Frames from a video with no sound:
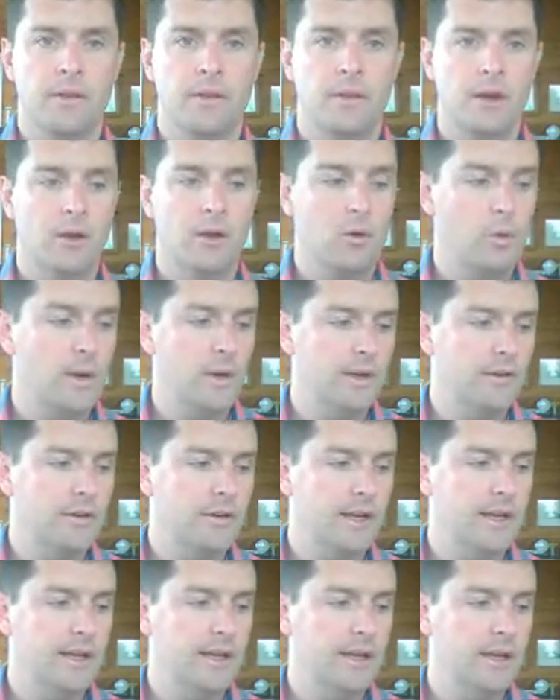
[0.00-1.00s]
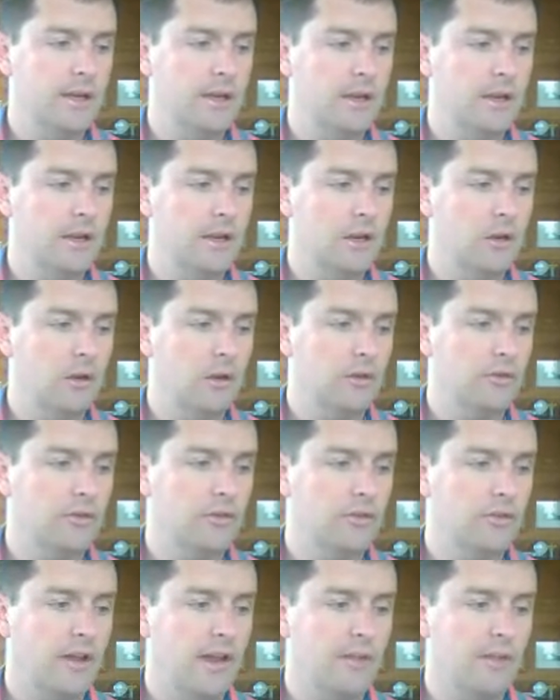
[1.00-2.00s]
The liquidity
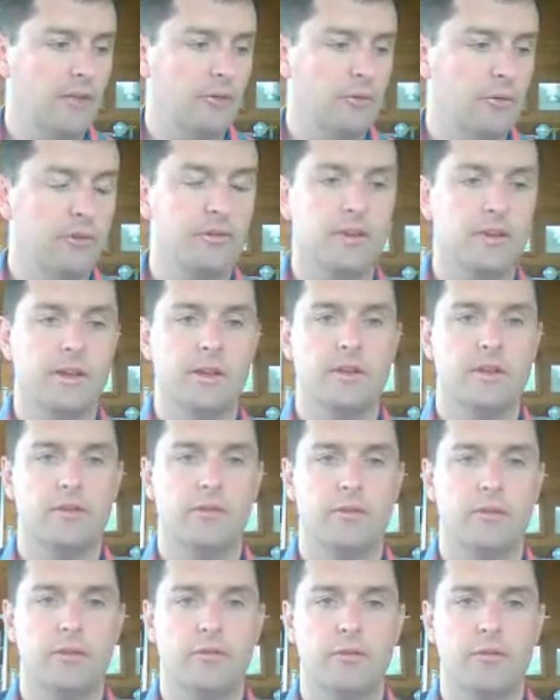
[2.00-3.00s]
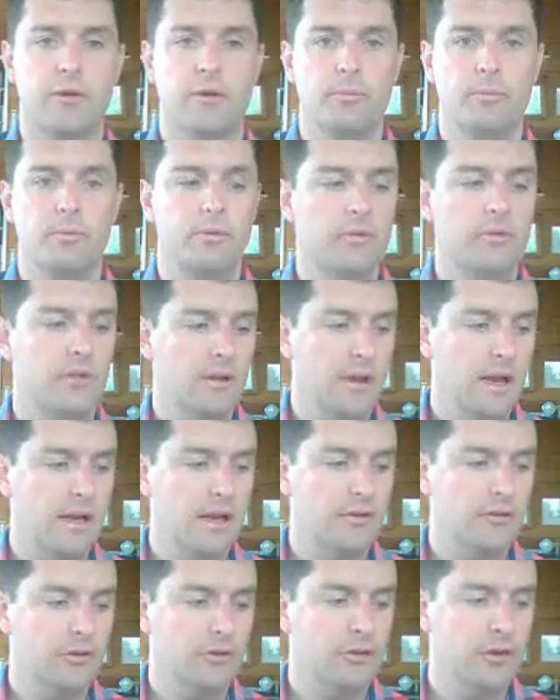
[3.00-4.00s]
looks at the riskiness of the firm's
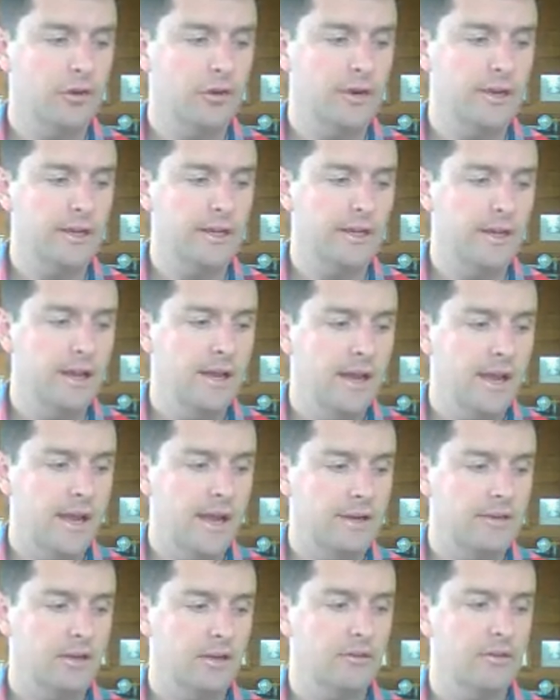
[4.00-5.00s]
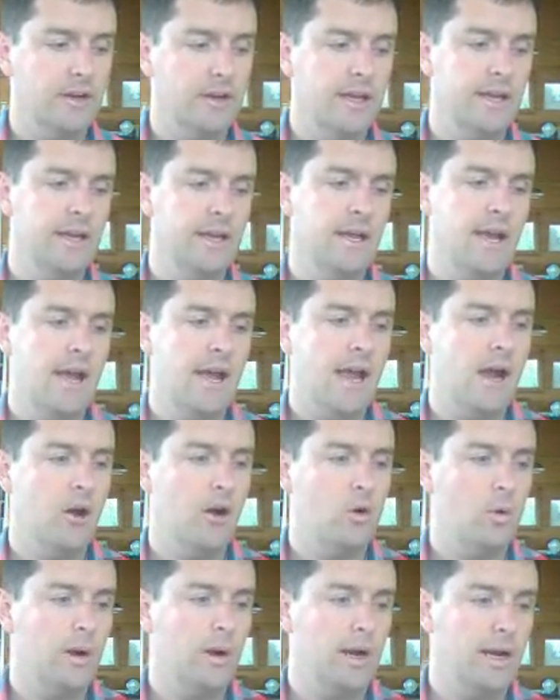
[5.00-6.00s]
security. Activity, how
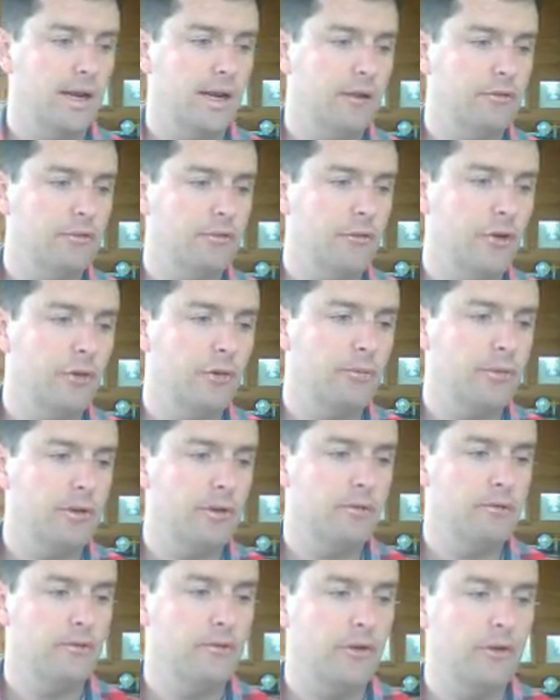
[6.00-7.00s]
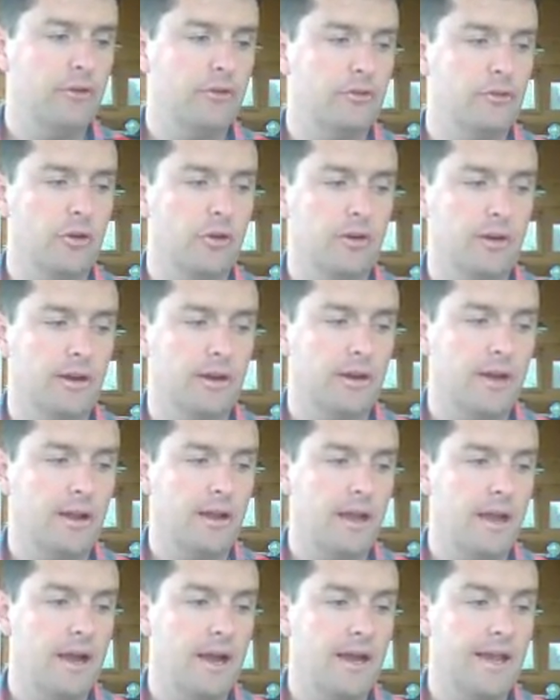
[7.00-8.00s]
quickly a firm converts
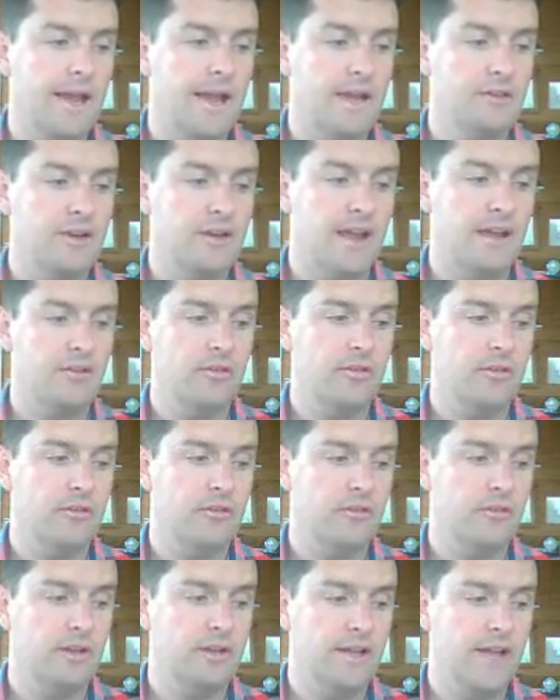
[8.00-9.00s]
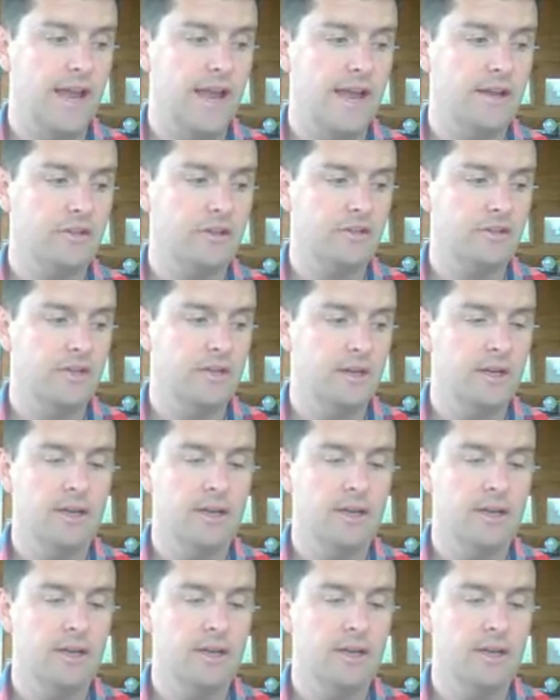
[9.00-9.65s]
non-cash assets into cash.